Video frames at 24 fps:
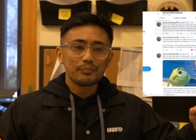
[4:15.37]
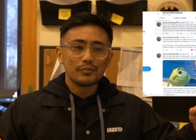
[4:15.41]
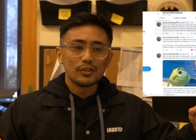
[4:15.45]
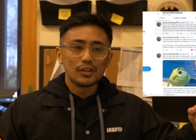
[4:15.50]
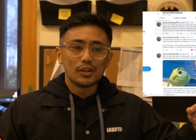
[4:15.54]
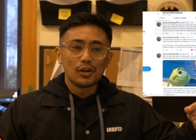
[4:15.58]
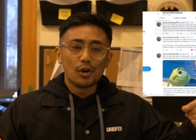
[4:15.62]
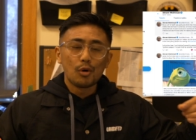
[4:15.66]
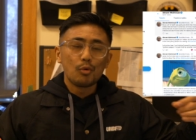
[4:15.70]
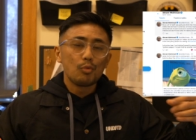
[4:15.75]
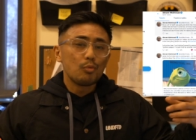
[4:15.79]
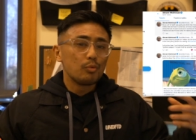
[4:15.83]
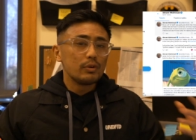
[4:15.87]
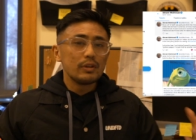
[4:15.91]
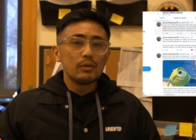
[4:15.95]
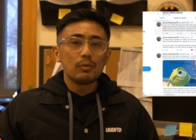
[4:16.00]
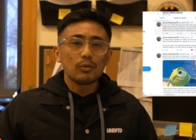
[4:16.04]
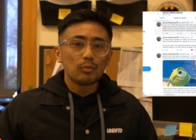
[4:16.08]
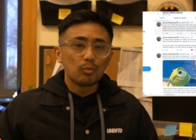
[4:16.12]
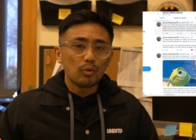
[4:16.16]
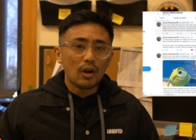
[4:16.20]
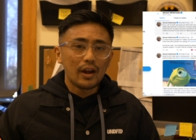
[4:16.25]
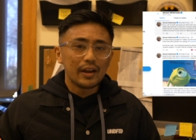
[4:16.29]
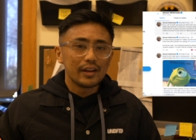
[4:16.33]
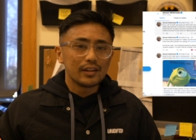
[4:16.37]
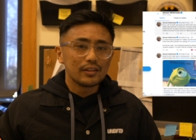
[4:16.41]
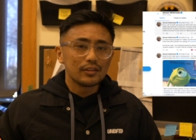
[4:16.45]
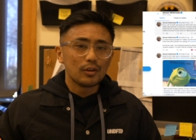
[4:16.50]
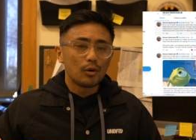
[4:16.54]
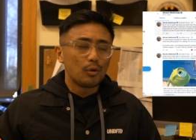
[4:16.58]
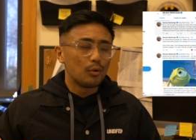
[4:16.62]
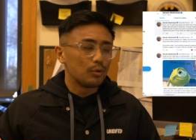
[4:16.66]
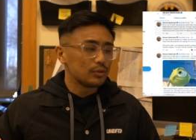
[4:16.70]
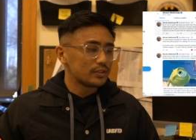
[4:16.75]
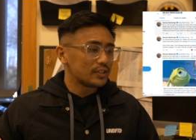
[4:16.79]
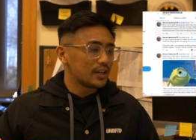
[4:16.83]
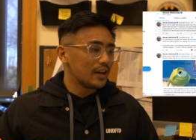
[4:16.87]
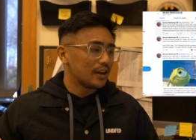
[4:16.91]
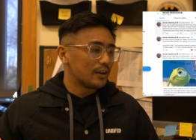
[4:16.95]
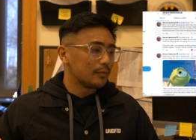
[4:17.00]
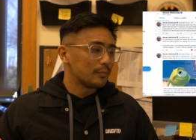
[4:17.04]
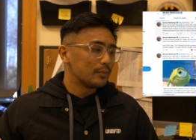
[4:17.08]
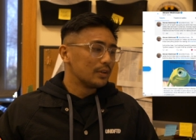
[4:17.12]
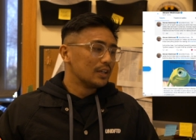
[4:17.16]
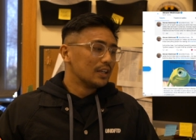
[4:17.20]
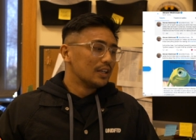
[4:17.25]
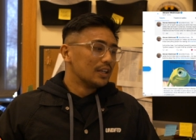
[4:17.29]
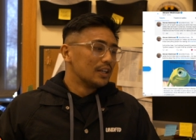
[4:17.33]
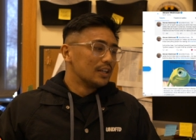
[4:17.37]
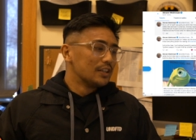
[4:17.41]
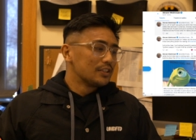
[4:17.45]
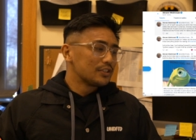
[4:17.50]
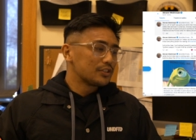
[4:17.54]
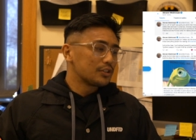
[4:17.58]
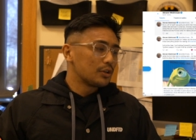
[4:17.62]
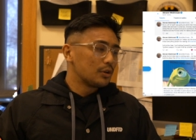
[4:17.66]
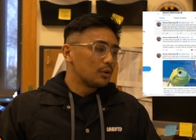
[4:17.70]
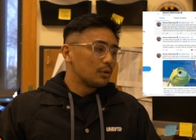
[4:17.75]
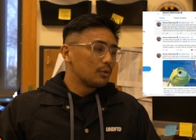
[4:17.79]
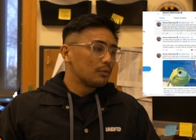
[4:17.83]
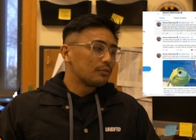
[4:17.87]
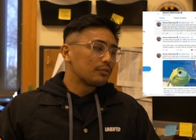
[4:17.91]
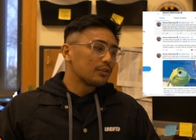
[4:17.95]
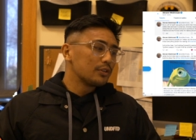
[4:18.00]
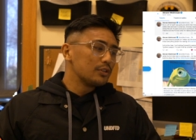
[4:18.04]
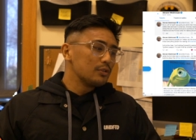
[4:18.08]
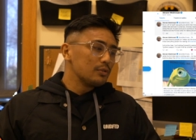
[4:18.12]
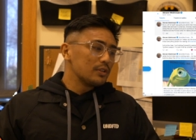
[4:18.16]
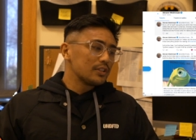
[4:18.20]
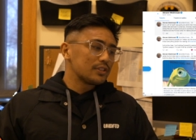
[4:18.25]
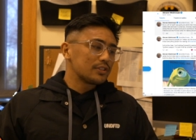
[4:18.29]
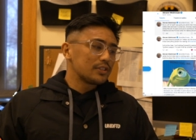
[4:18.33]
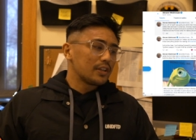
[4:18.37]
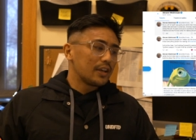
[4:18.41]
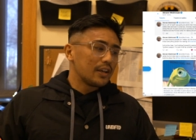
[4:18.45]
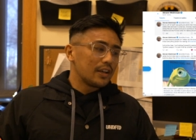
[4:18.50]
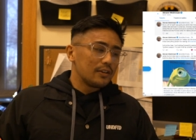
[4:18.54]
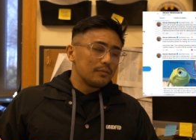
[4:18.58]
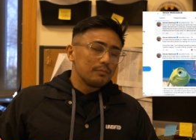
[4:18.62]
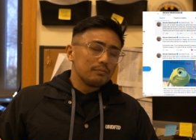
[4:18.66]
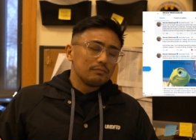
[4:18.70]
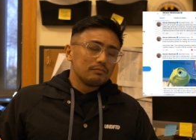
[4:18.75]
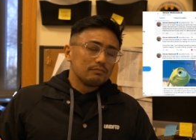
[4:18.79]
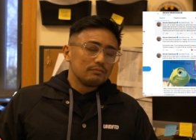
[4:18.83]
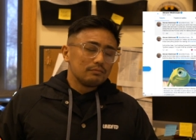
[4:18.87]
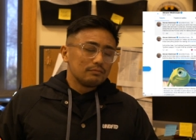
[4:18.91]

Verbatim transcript: you know we were right the whole time so for you to say